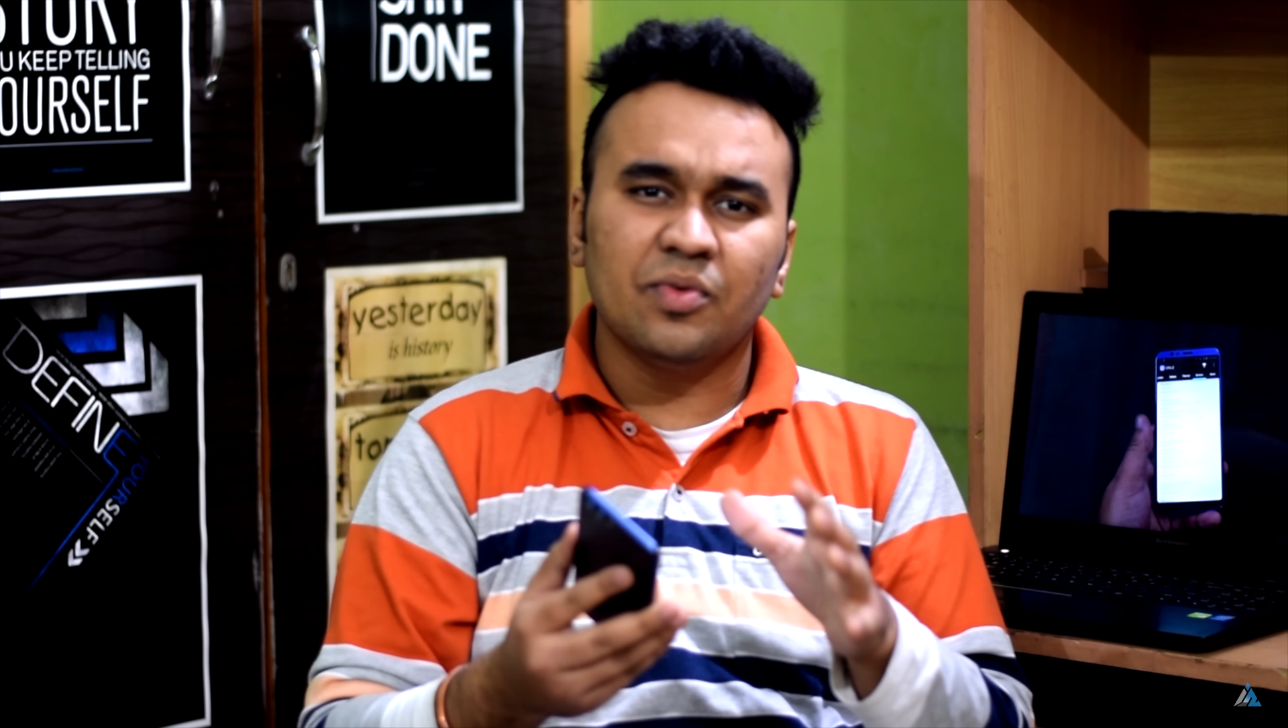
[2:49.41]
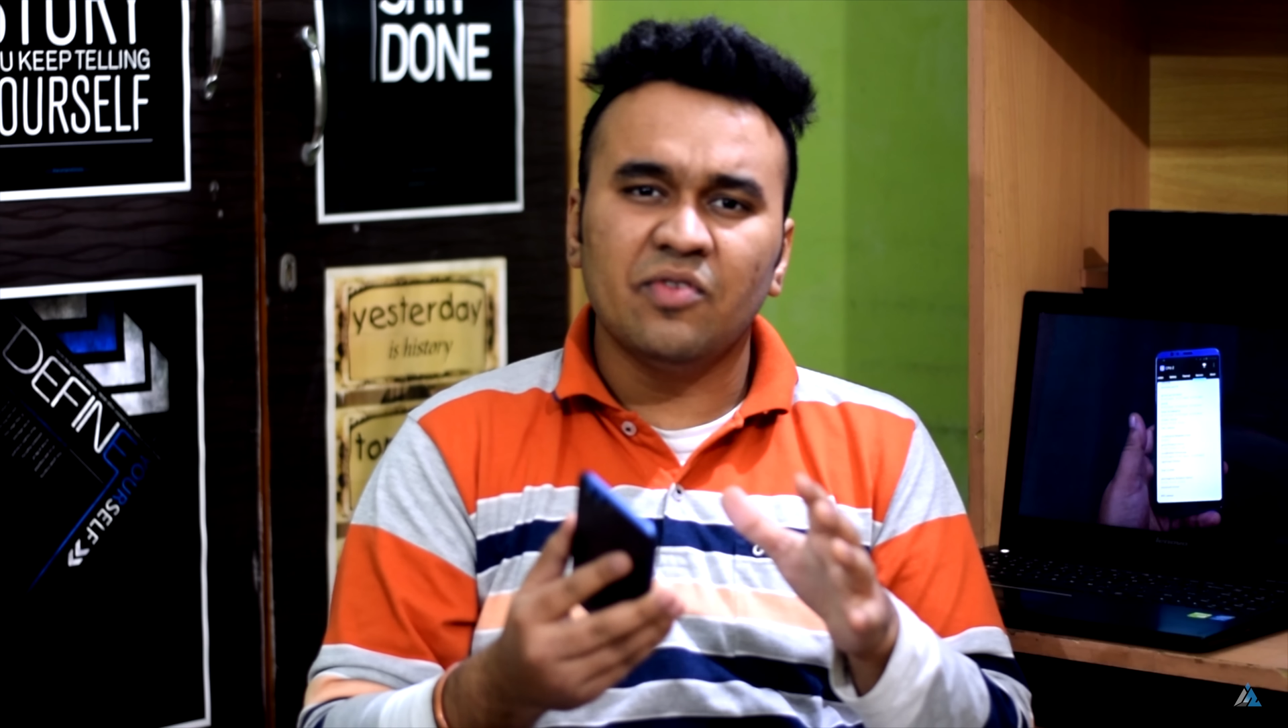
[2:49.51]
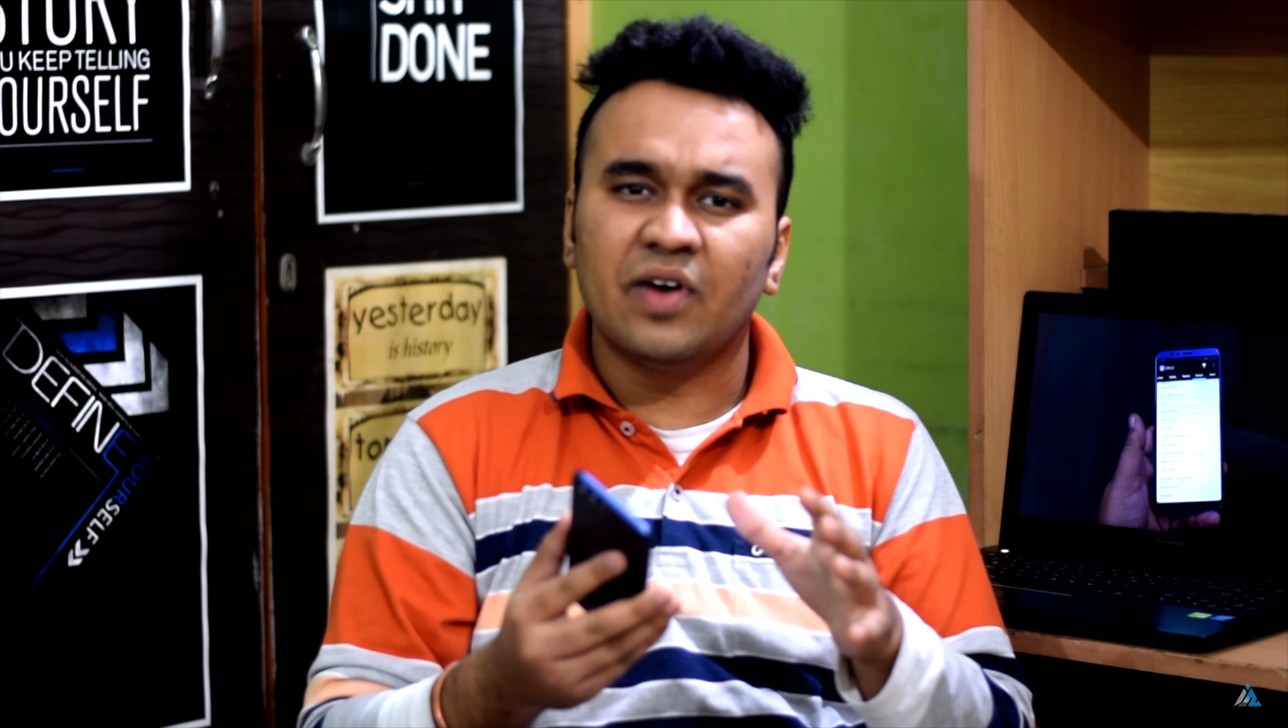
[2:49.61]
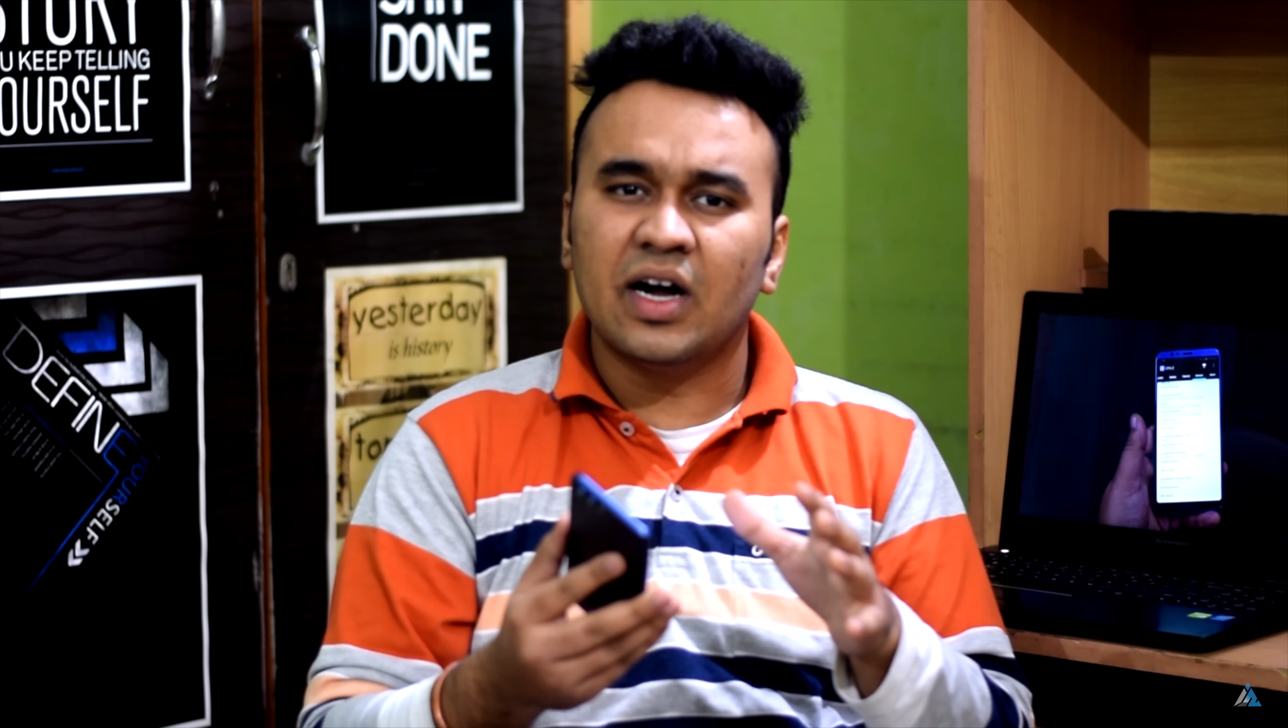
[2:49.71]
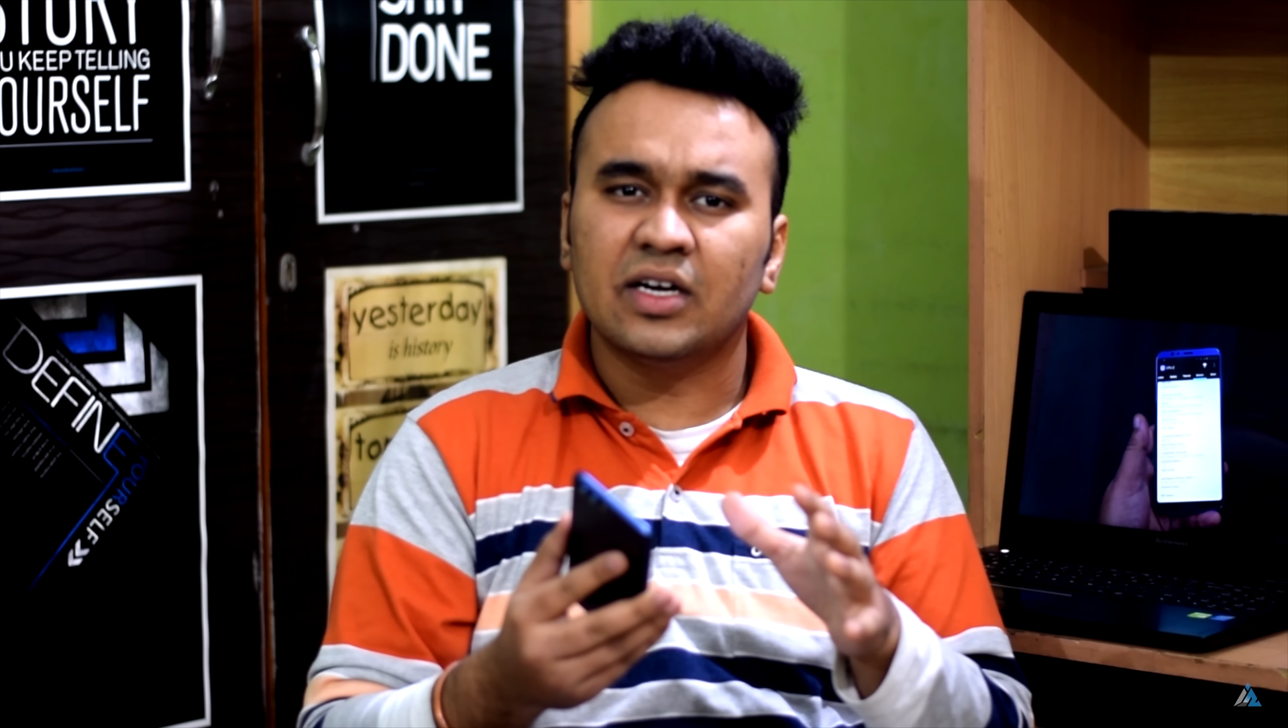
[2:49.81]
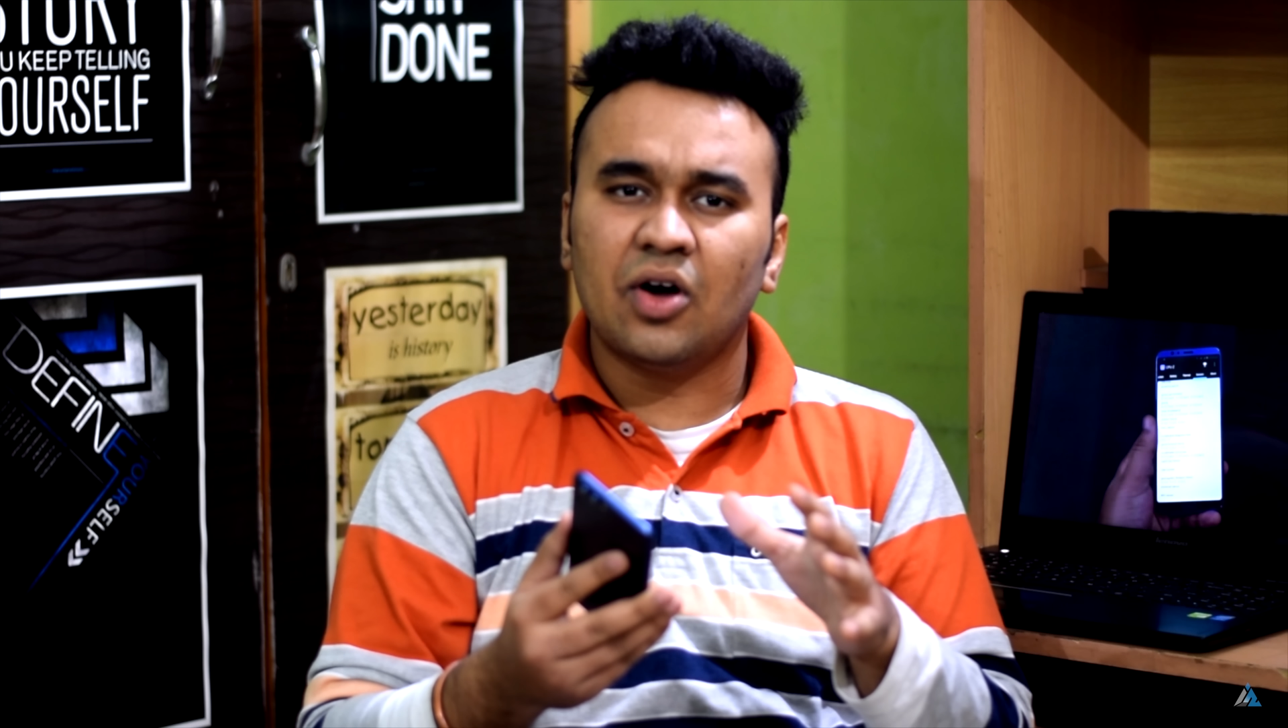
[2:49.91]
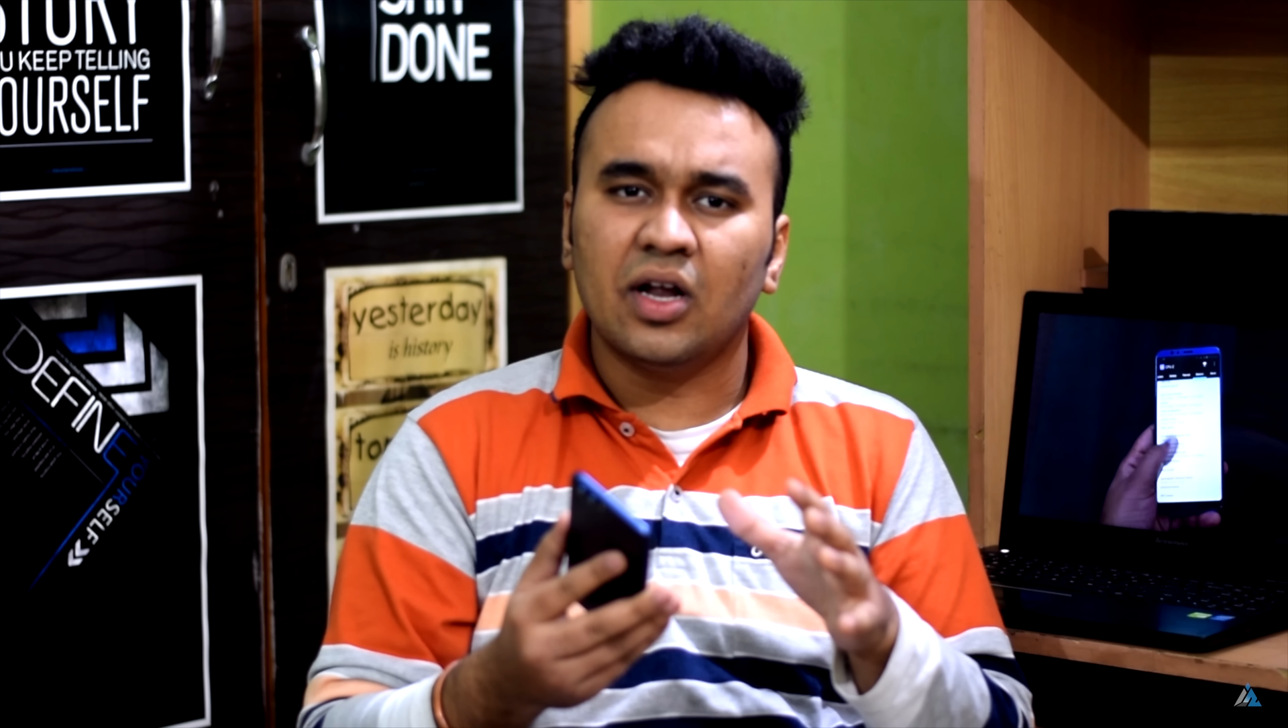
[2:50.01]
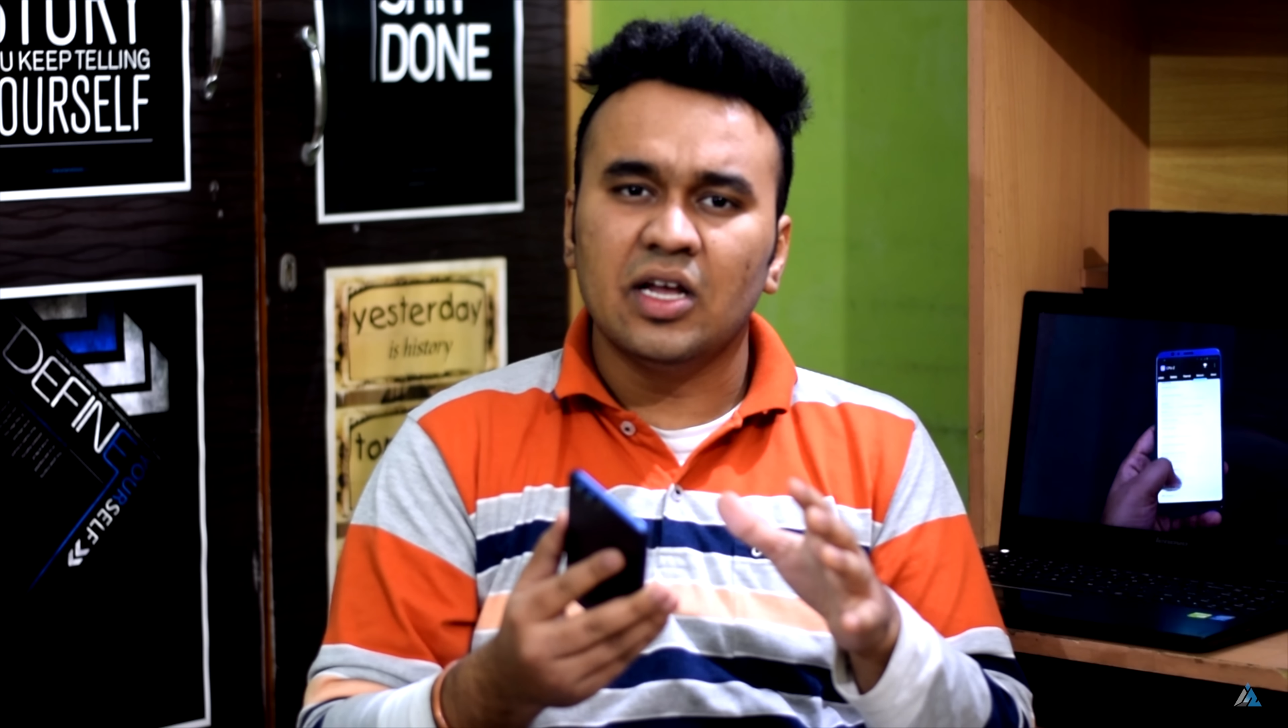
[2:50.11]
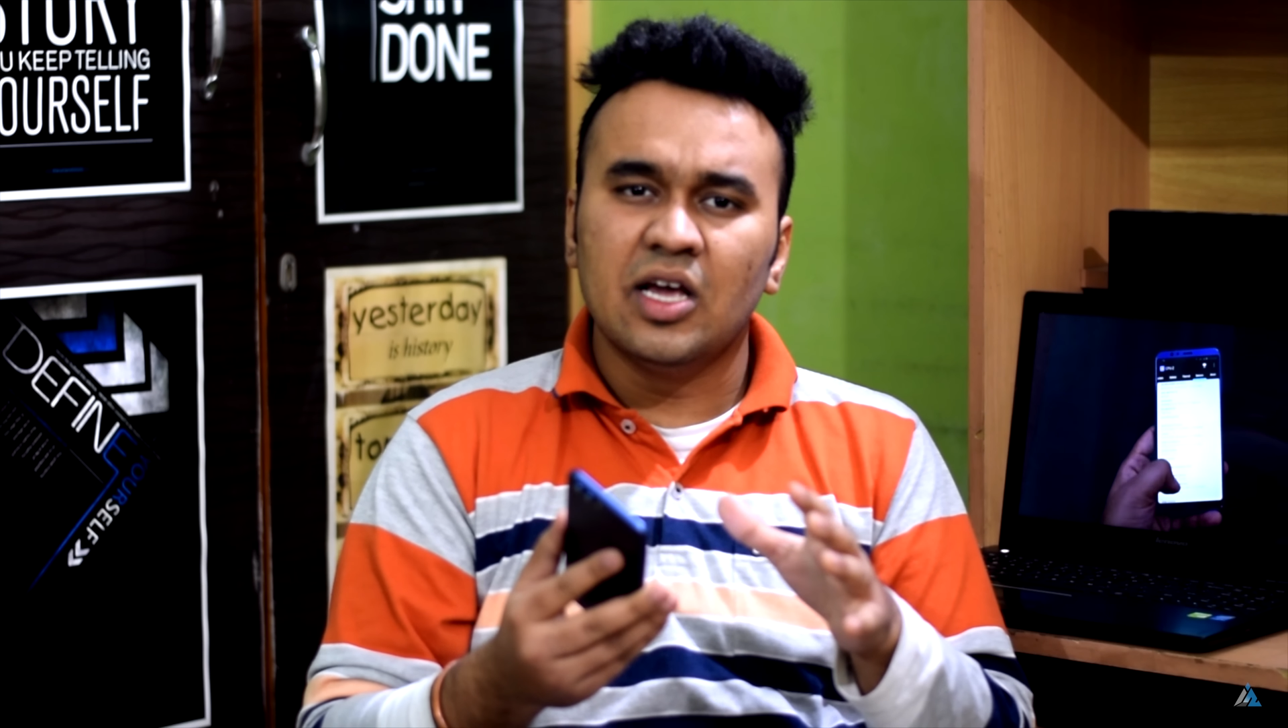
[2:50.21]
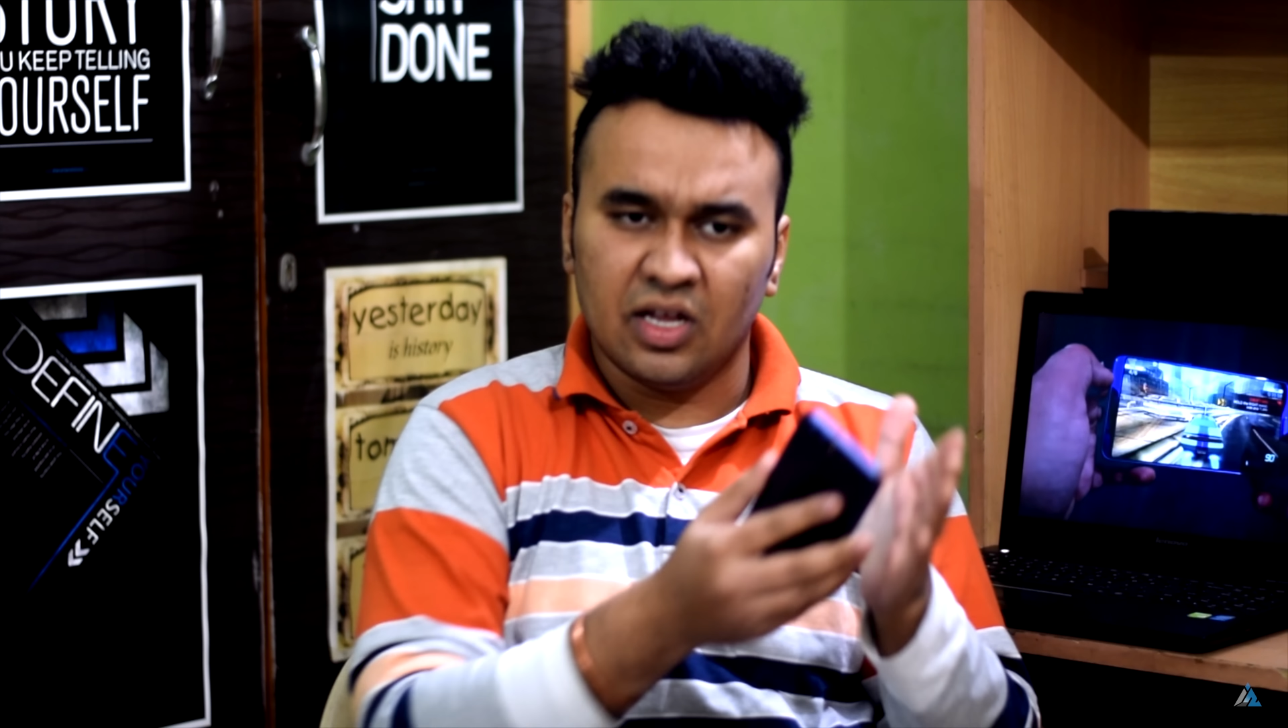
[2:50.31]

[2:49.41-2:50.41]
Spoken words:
be worked on.